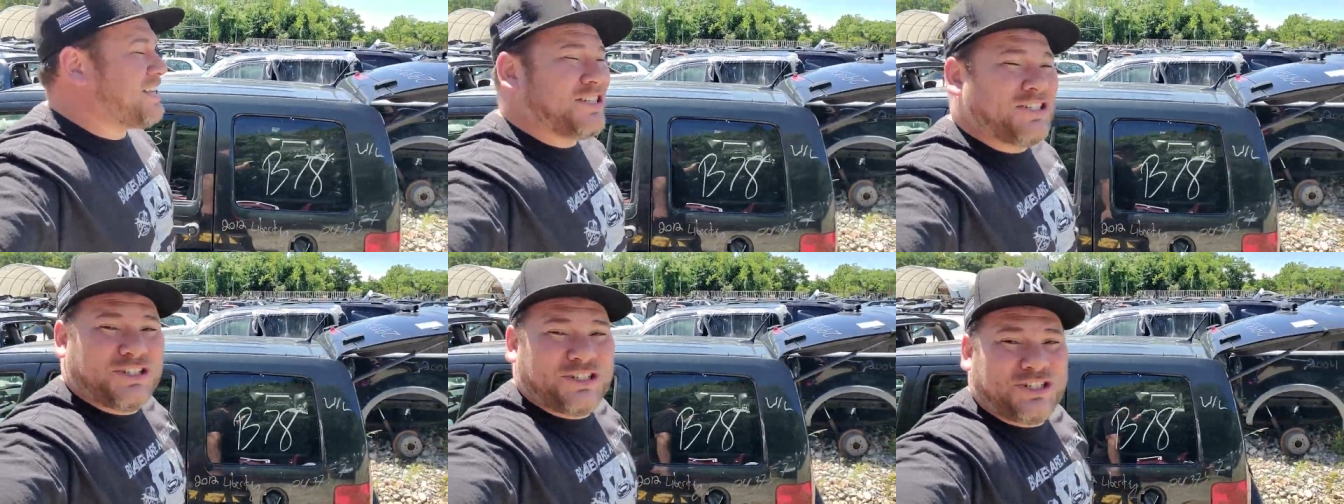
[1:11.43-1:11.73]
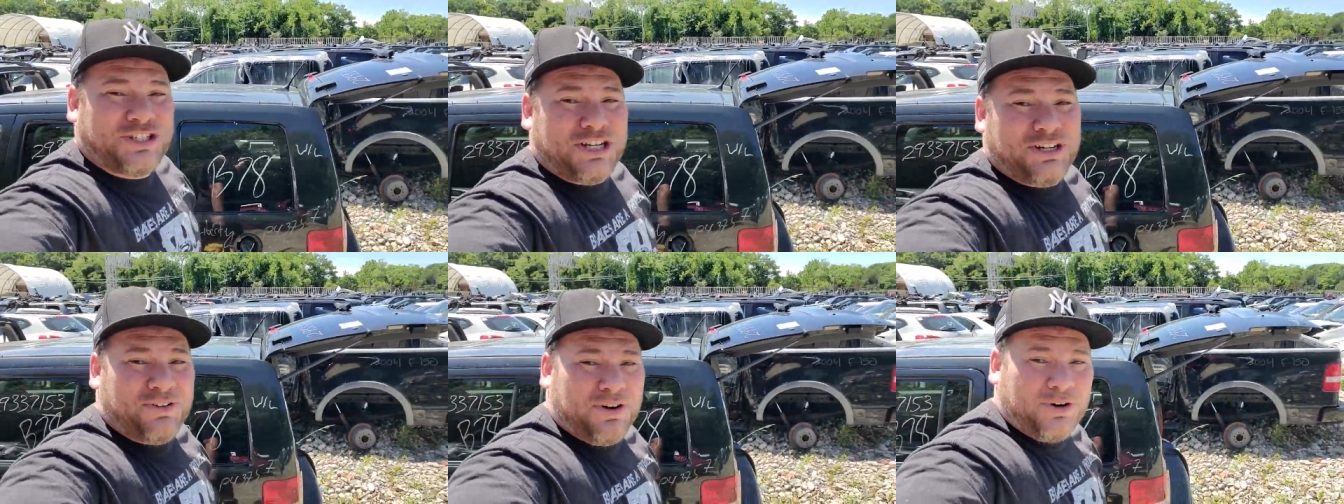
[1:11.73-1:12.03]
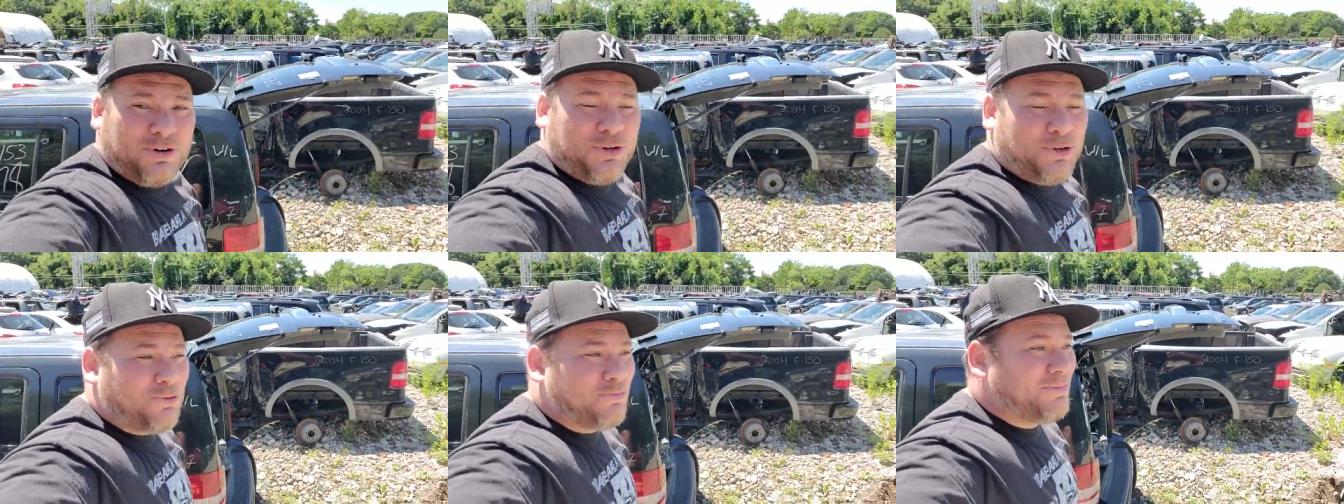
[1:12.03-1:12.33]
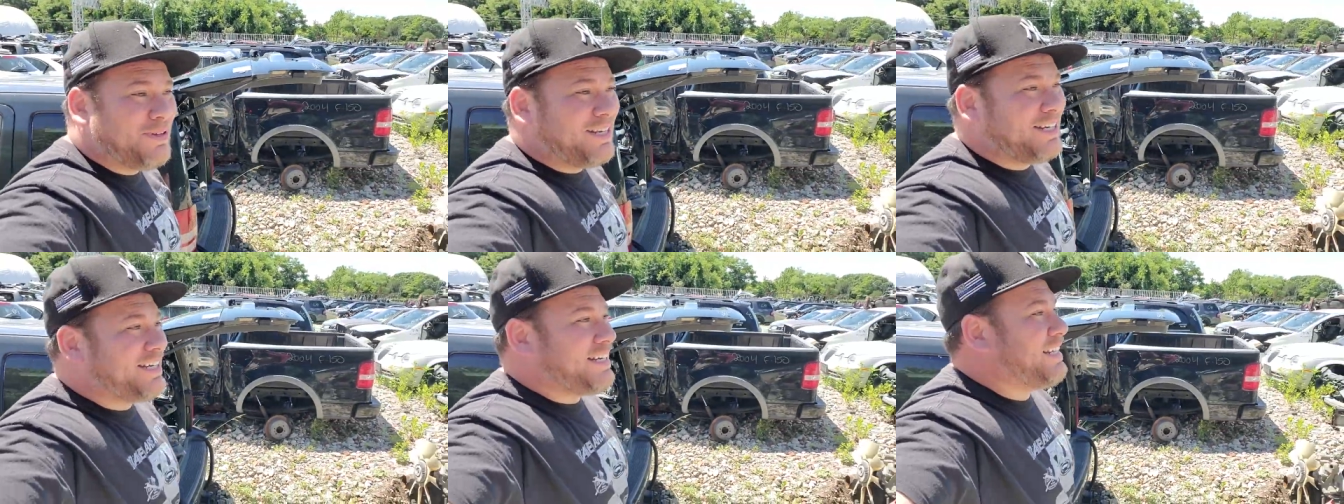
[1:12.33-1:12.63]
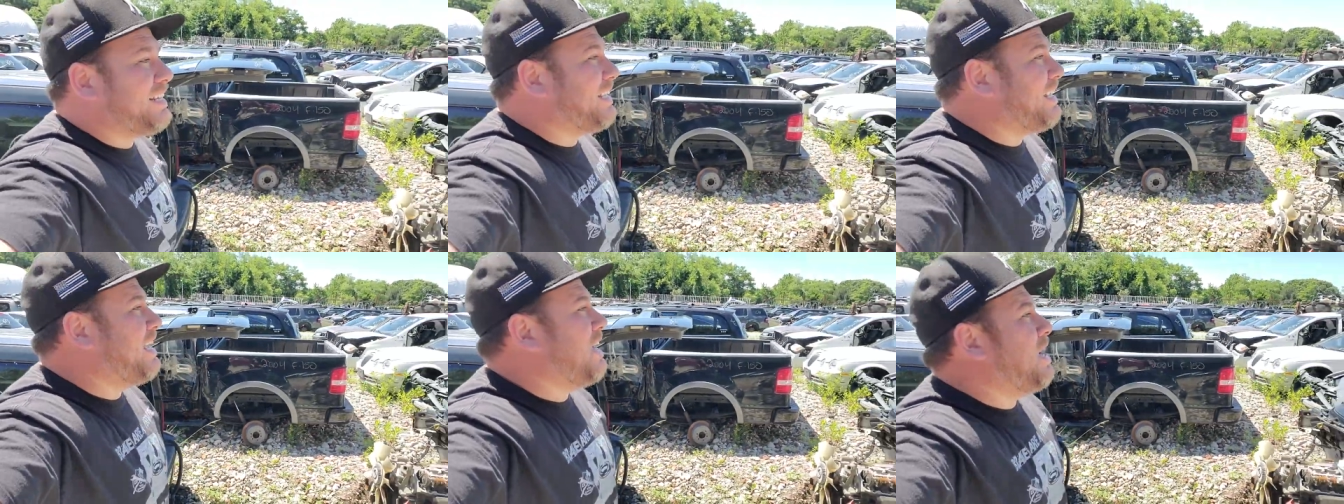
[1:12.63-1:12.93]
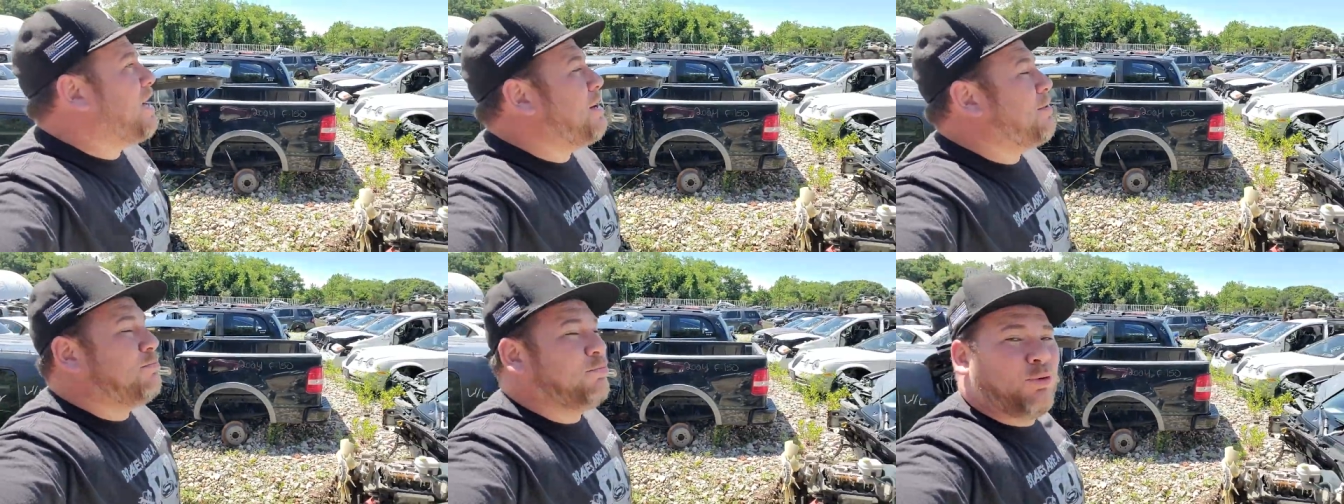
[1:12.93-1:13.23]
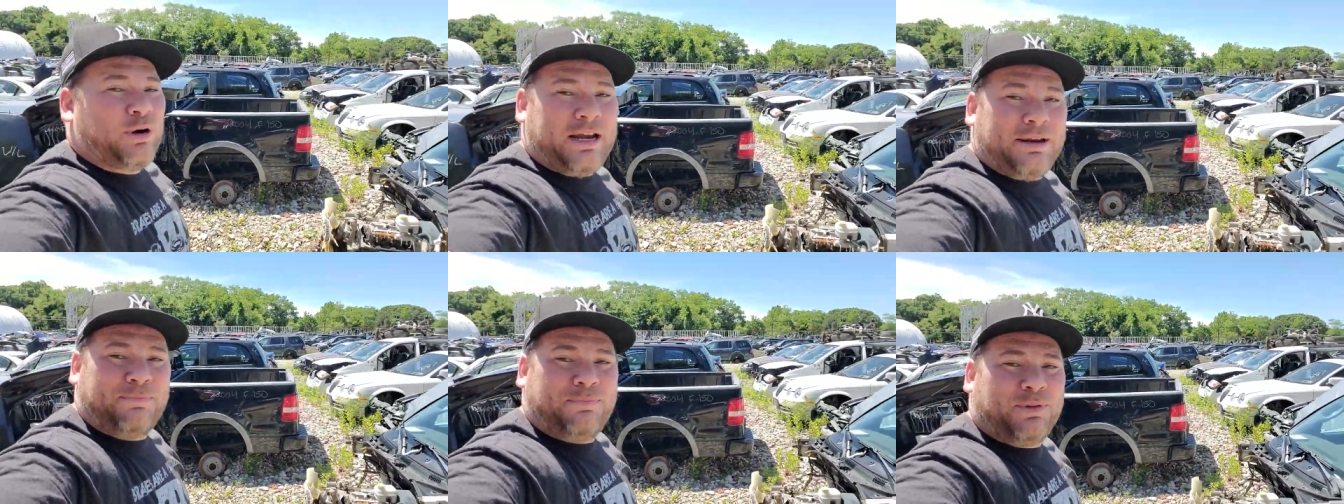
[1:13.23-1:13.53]
zero humidity,
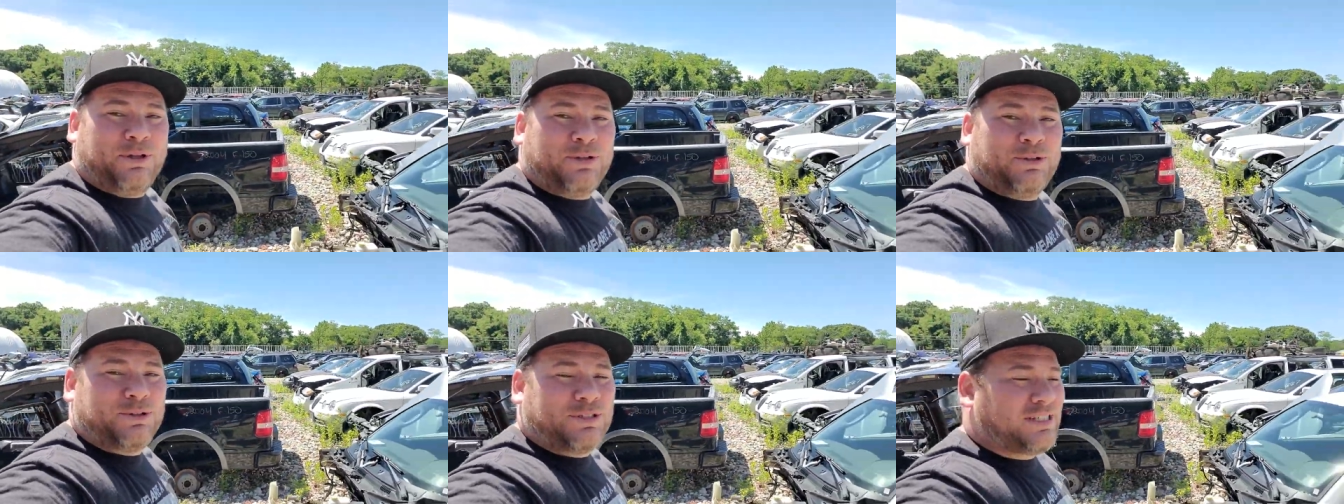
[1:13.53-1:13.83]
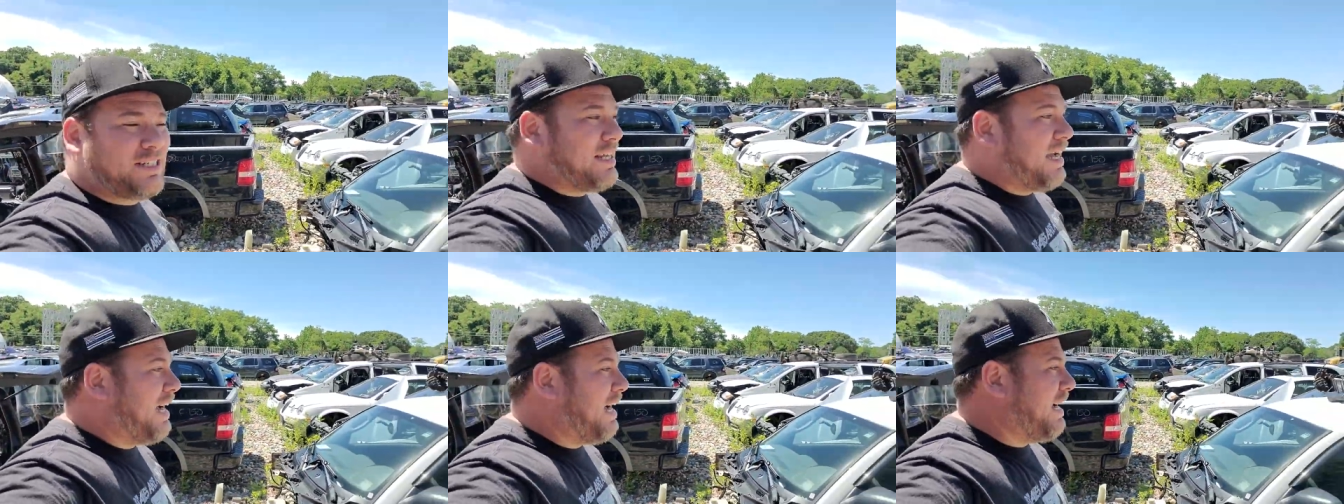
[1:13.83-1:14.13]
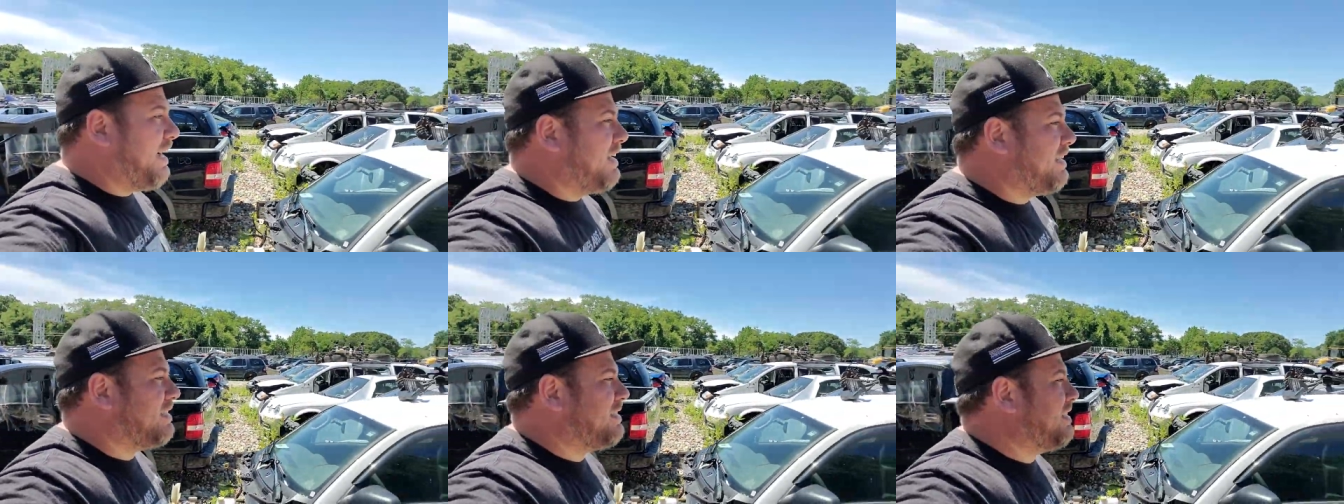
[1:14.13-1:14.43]
bright blue skies,